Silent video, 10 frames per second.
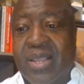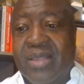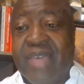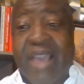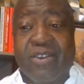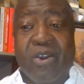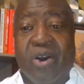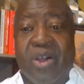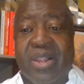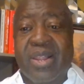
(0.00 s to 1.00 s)
Thank you
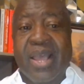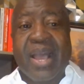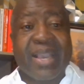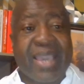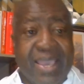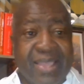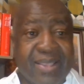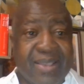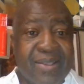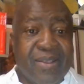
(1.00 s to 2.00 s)
all again
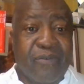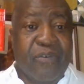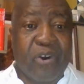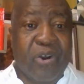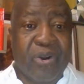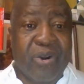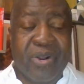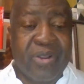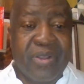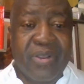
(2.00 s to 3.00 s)
for
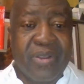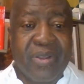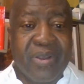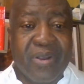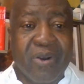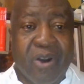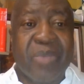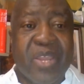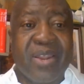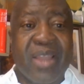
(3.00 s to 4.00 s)

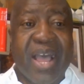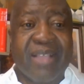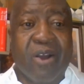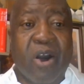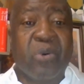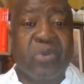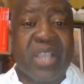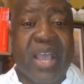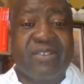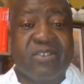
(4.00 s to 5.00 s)
coming out
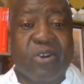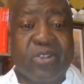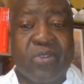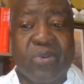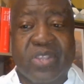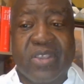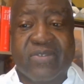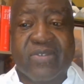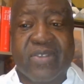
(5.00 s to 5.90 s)
at short notice